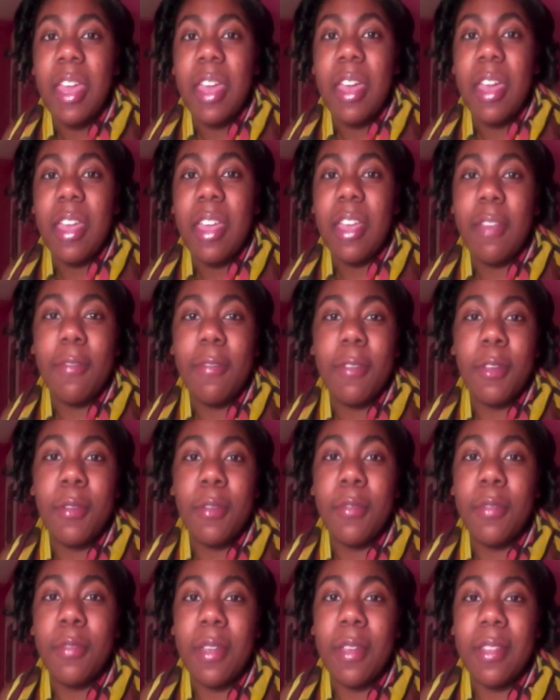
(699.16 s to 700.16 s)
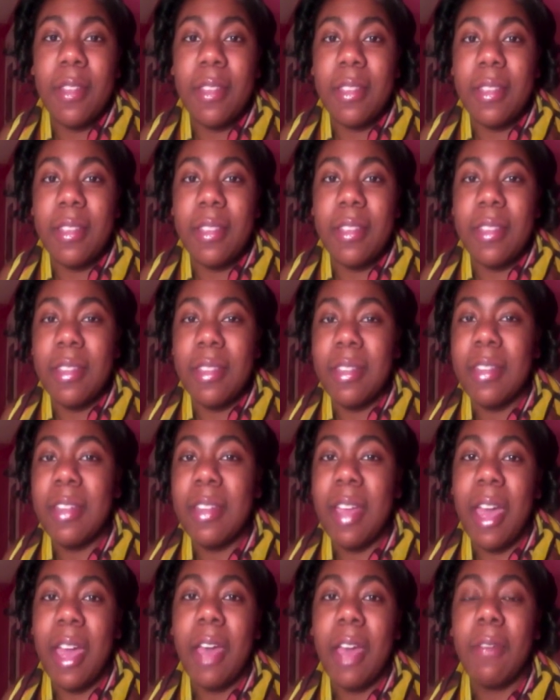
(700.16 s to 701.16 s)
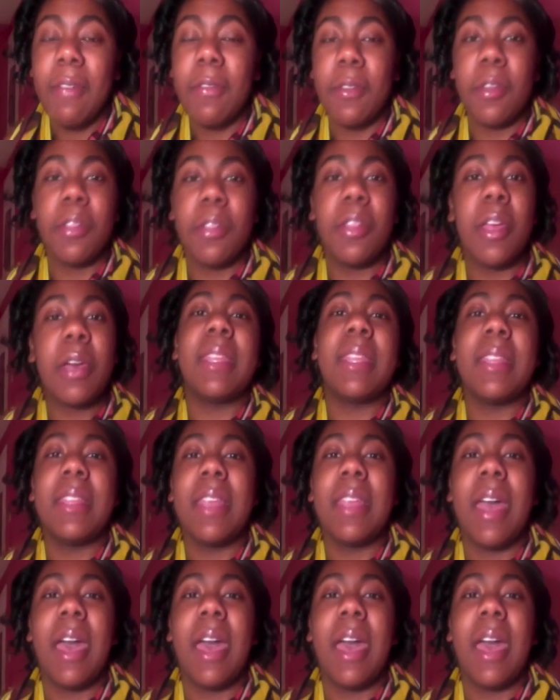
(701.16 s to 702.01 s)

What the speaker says: If you didn't have good luck